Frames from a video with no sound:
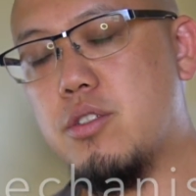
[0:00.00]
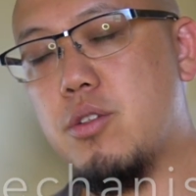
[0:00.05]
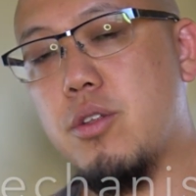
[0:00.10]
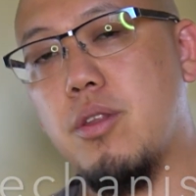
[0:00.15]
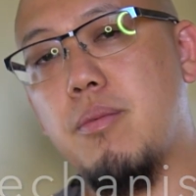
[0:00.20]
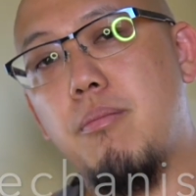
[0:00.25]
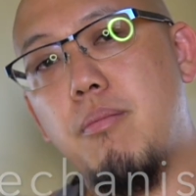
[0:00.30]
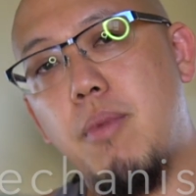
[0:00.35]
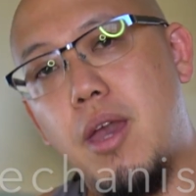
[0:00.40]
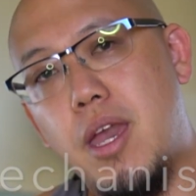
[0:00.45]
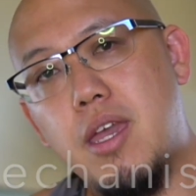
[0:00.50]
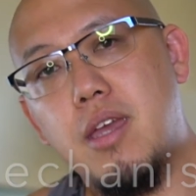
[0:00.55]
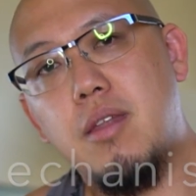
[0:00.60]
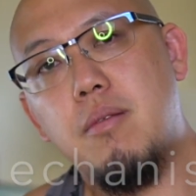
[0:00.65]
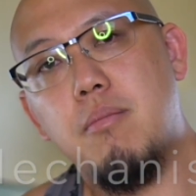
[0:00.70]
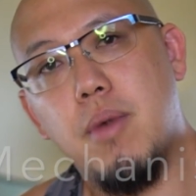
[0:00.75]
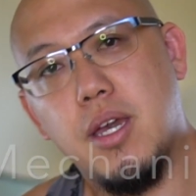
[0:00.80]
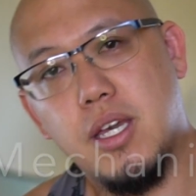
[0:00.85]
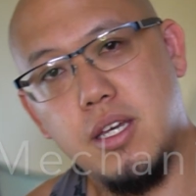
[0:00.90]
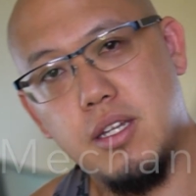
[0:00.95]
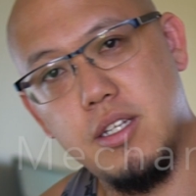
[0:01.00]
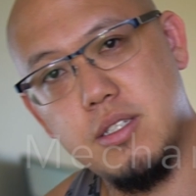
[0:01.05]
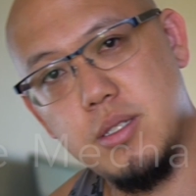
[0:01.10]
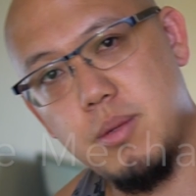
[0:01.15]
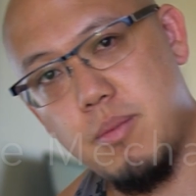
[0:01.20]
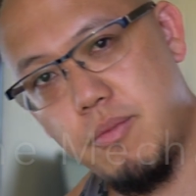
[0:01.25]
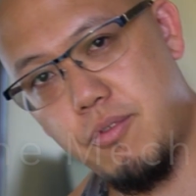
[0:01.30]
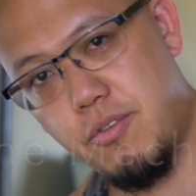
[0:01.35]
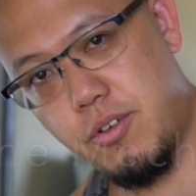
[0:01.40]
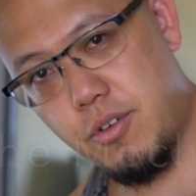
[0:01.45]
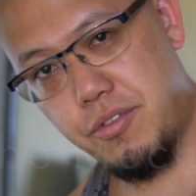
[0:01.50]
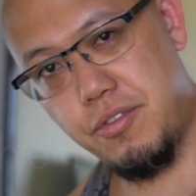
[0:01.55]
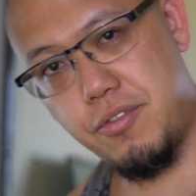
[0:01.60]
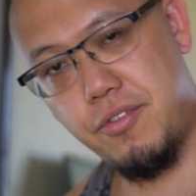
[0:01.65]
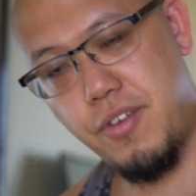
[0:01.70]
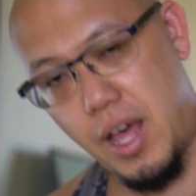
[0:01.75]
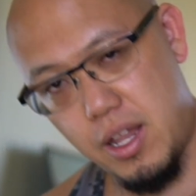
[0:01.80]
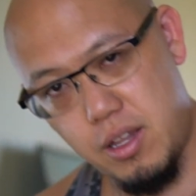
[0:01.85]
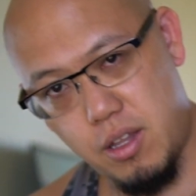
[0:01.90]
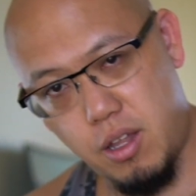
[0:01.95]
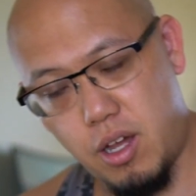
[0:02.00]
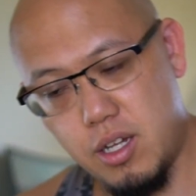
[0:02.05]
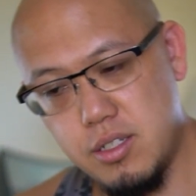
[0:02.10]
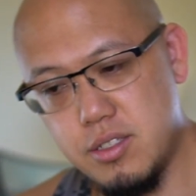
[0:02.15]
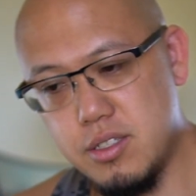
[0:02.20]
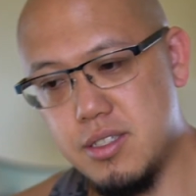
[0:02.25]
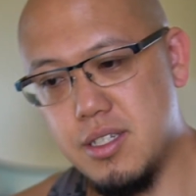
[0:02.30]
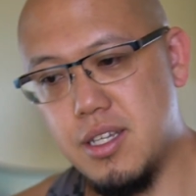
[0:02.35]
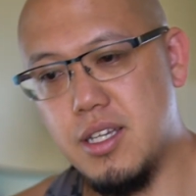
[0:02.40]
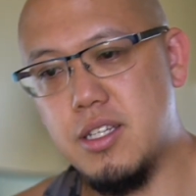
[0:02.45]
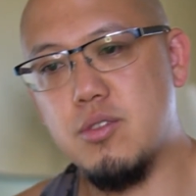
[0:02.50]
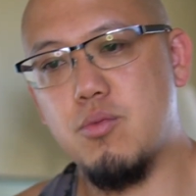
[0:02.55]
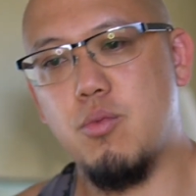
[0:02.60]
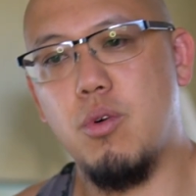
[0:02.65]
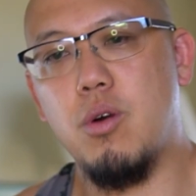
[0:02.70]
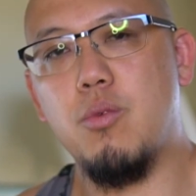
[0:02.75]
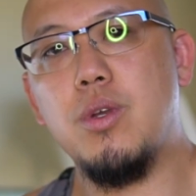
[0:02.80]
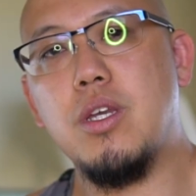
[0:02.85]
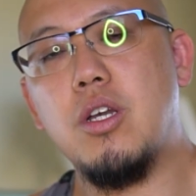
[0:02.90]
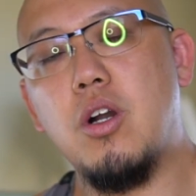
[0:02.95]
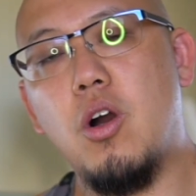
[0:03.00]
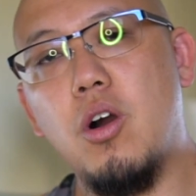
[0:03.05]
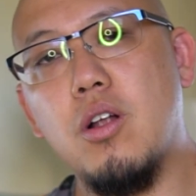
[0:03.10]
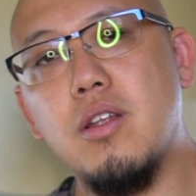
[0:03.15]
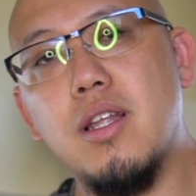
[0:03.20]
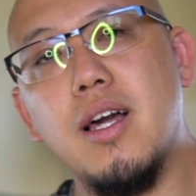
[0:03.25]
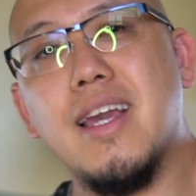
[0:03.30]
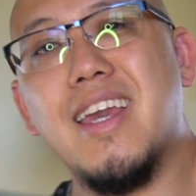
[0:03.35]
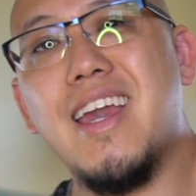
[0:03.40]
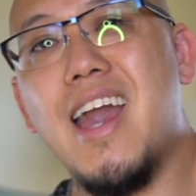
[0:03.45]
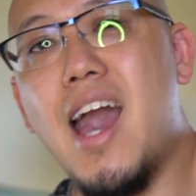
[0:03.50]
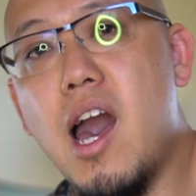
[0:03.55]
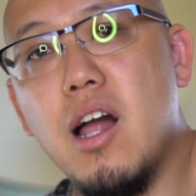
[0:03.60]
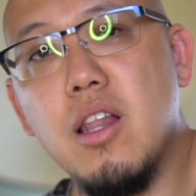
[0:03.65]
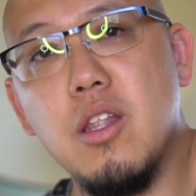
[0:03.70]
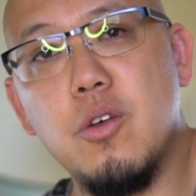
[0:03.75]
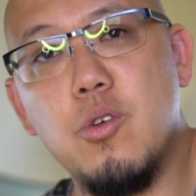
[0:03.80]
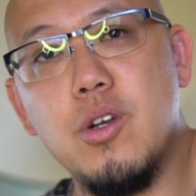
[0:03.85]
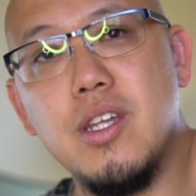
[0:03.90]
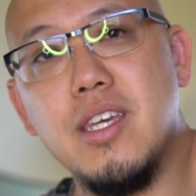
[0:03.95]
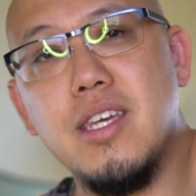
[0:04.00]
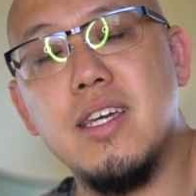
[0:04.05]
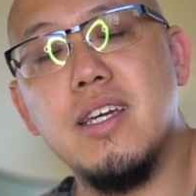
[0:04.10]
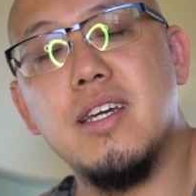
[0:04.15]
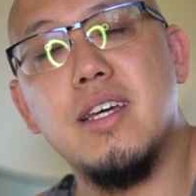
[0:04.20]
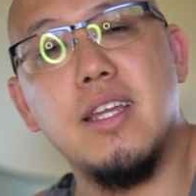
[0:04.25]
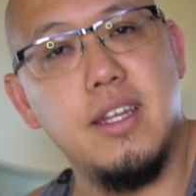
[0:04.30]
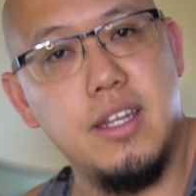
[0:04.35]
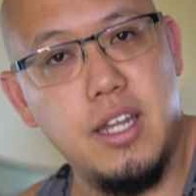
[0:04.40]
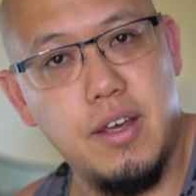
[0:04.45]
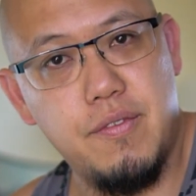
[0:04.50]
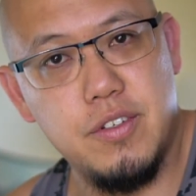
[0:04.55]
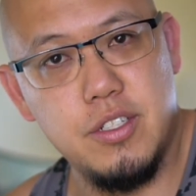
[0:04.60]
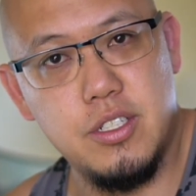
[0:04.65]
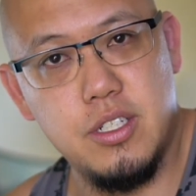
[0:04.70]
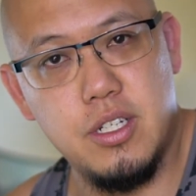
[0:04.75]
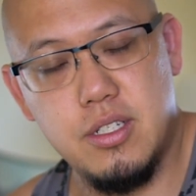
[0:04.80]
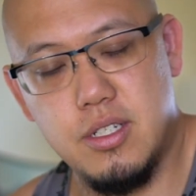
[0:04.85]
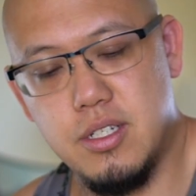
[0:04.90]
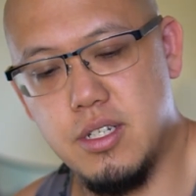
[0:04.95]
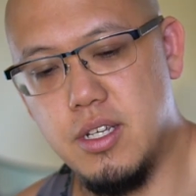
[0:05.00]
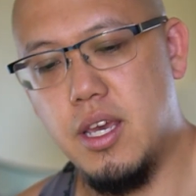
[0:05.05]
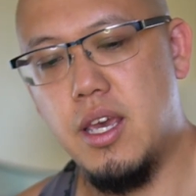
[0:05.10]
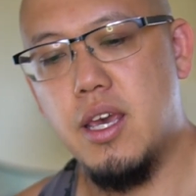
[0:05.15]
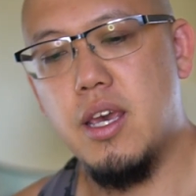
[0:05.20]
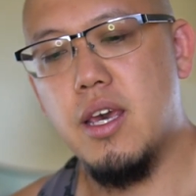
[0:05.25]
And so the main mechanism for fat loss is what we call a calorie deficit.